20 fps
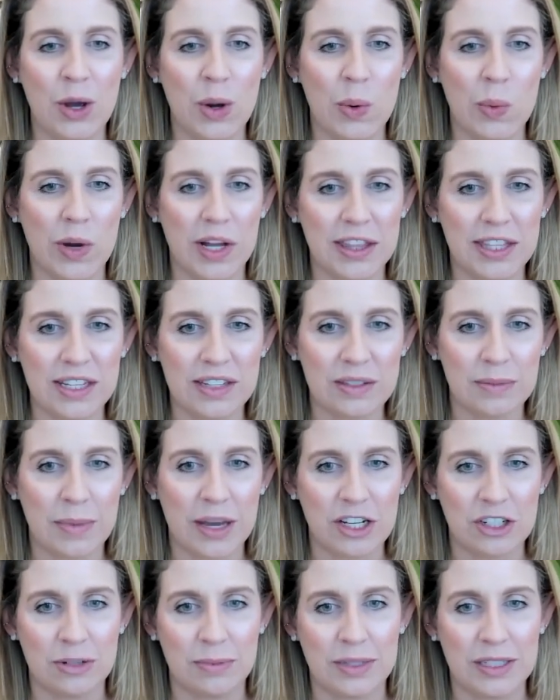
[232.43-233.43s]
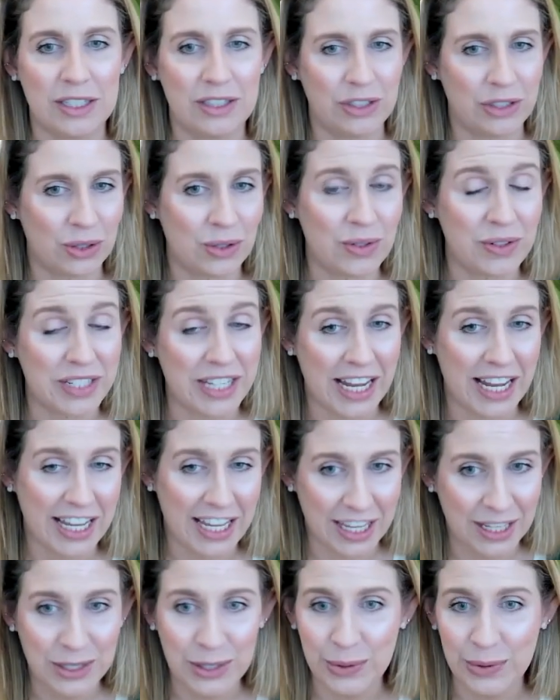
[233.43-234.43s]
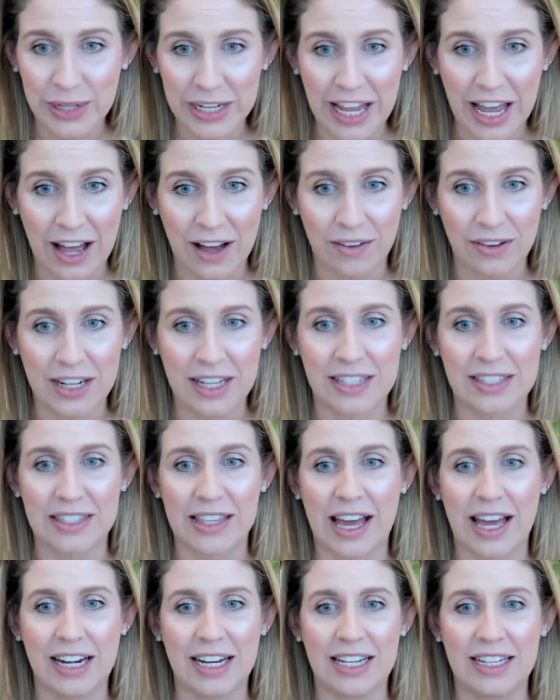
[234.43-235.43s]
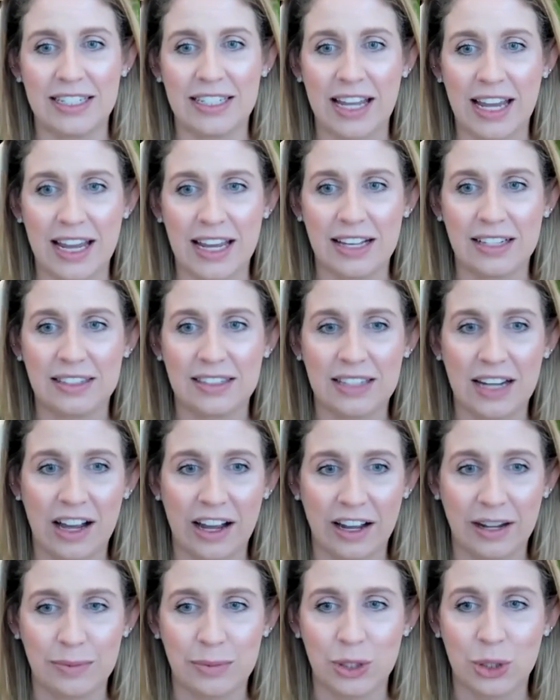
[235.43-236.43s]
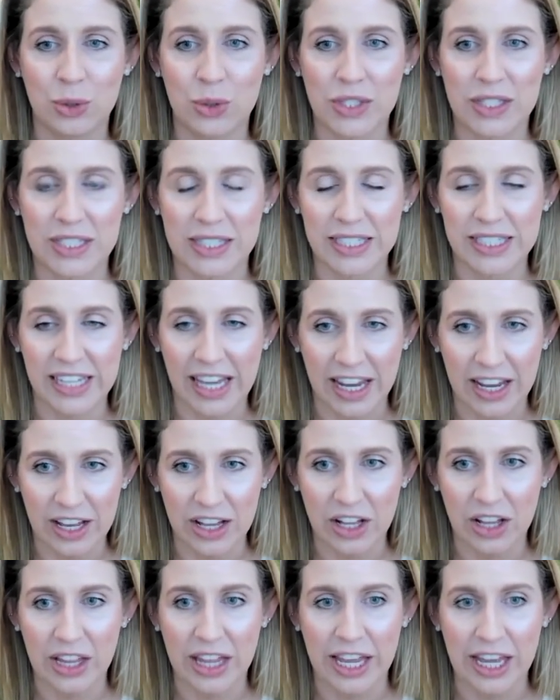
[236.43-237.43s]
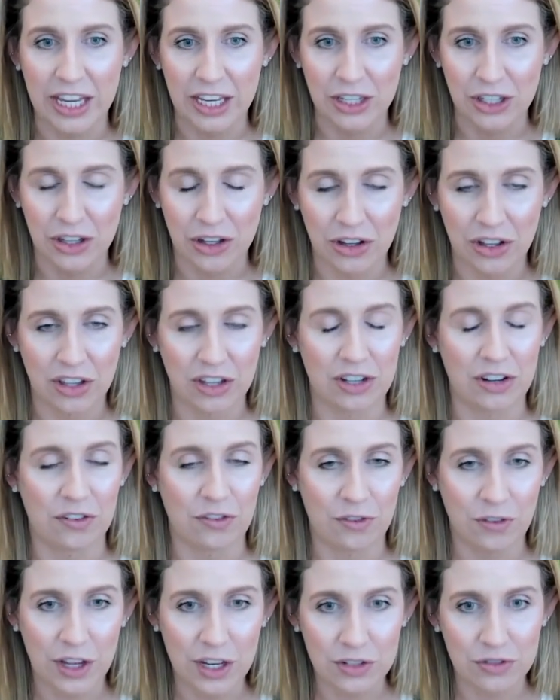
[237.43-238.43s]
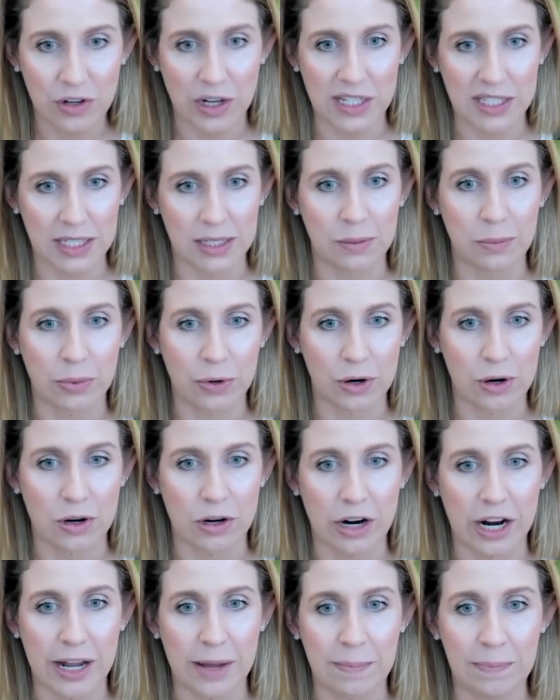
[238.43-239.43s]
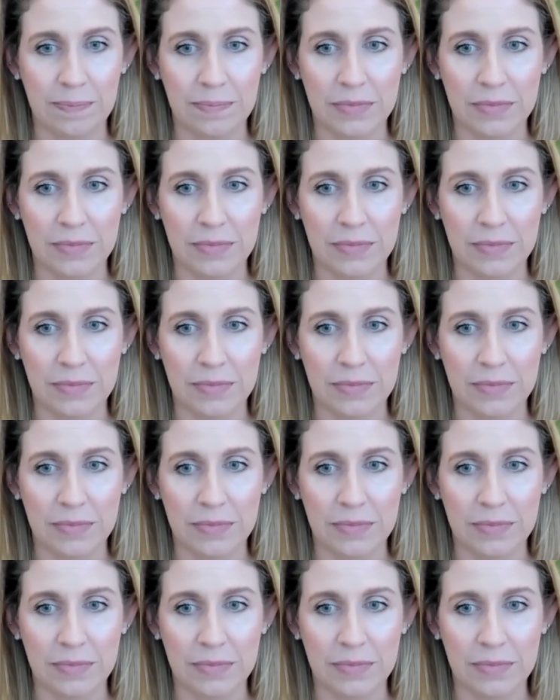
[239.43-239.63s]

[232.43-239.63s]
What these measurements don't take into account is that it takes time to scale a good fundraising program.